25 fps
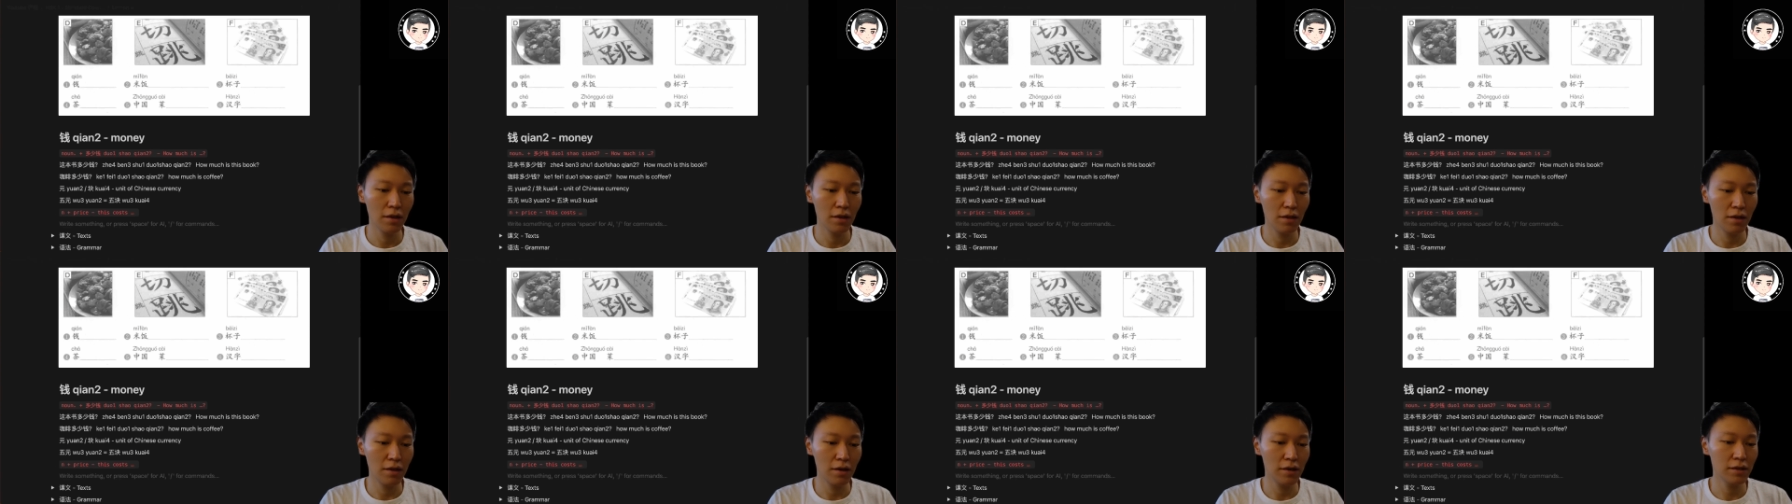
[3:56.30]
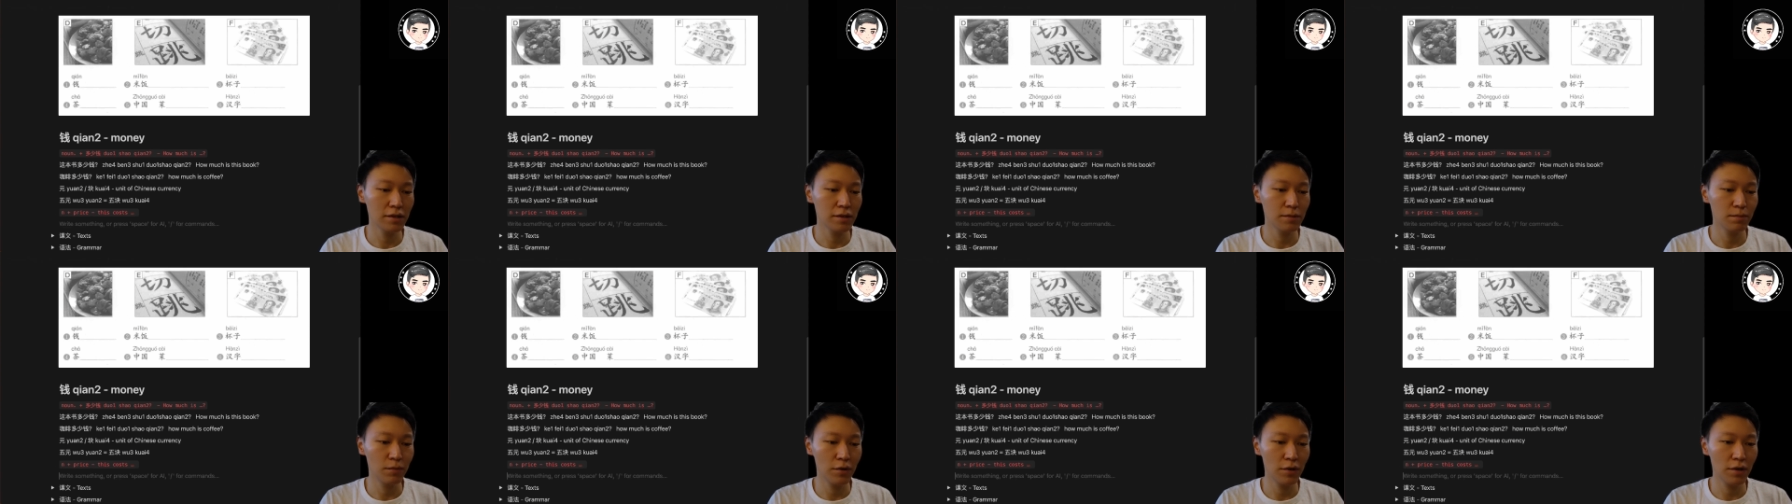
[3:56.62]

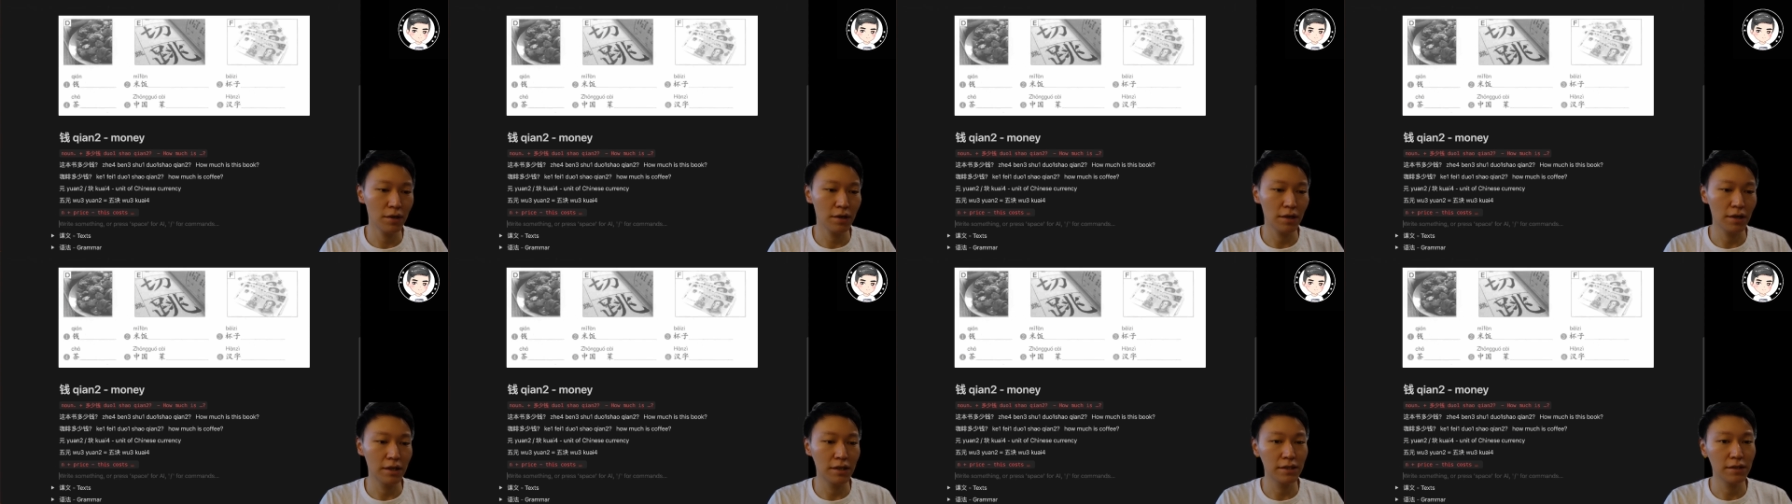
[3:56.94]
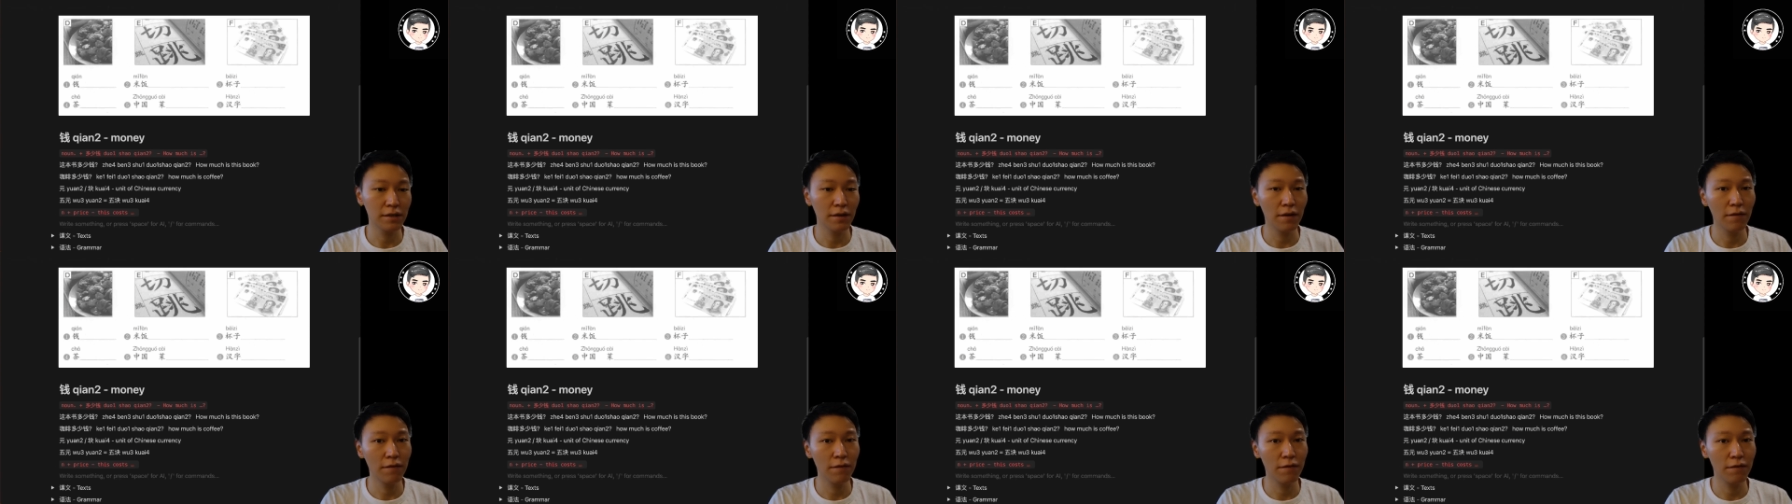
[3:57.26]
this book
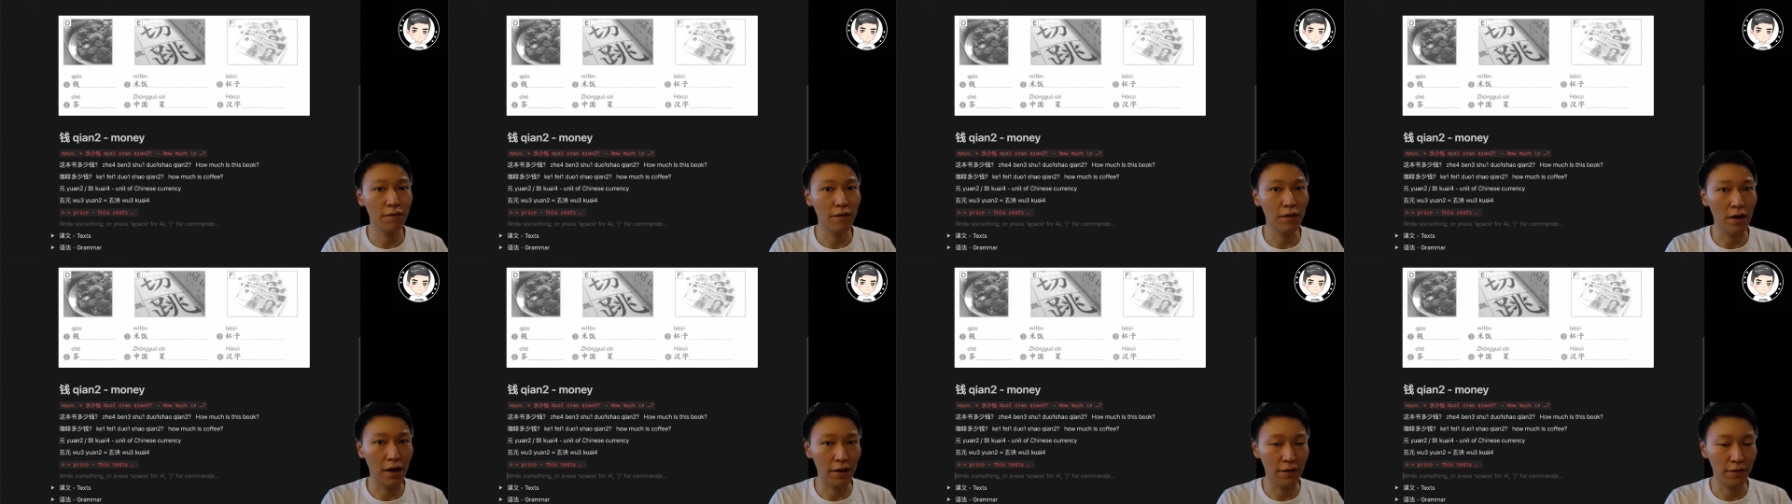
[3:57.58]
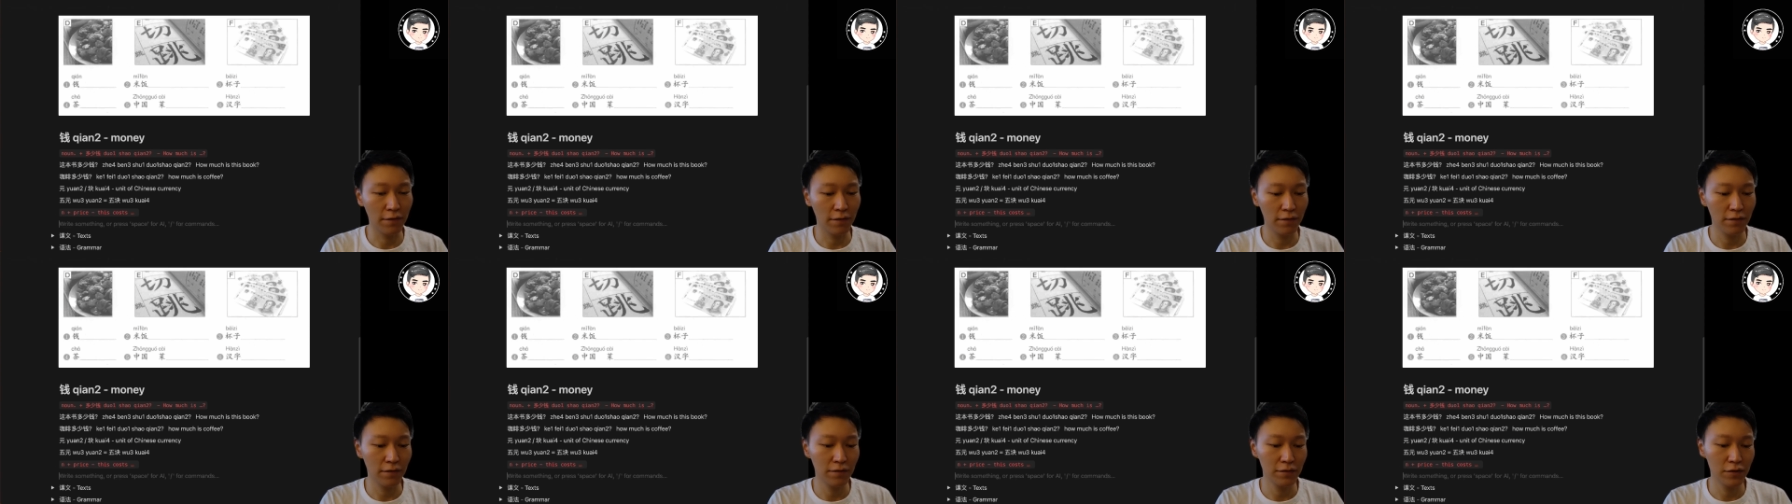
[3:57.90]
is
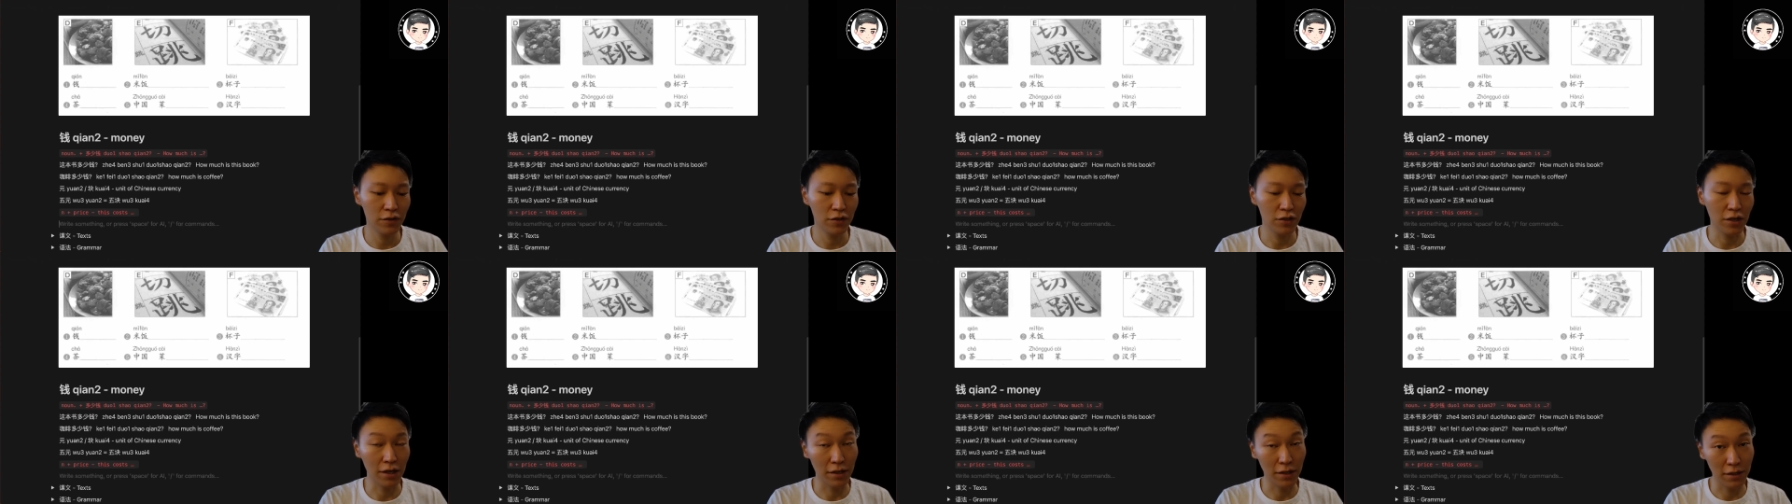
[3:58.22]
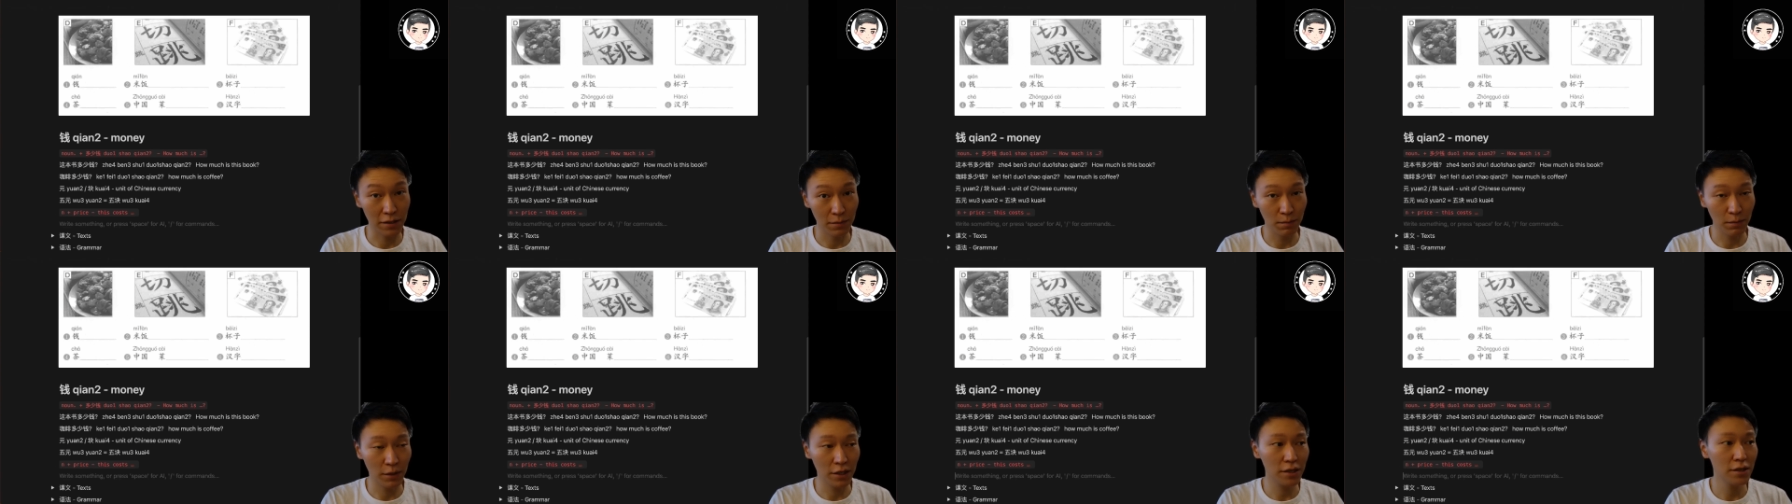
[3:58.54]
5
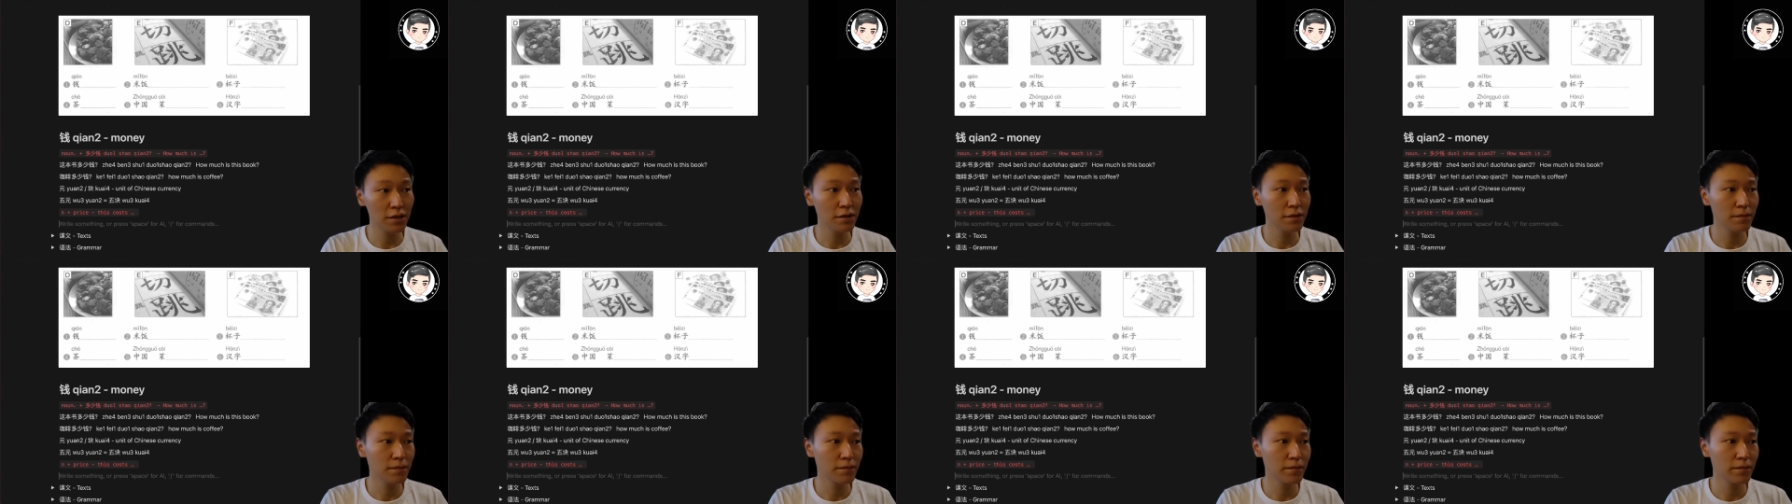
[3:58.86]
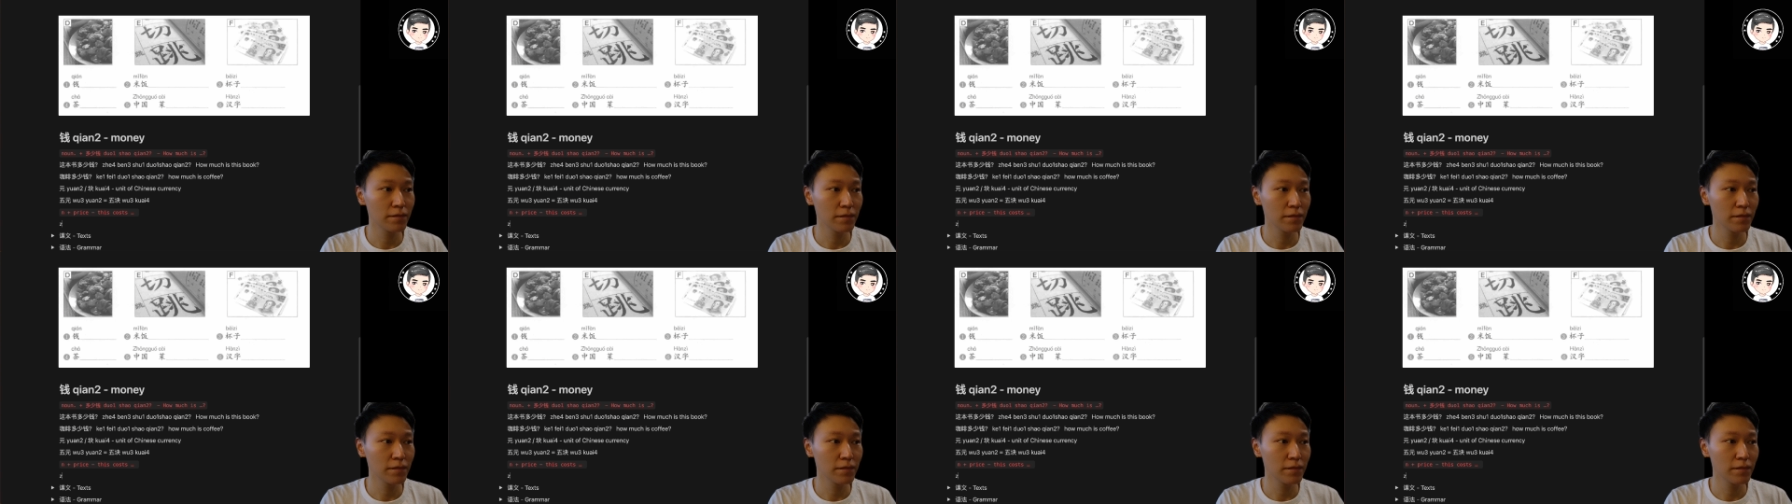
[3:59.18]
Chinese money.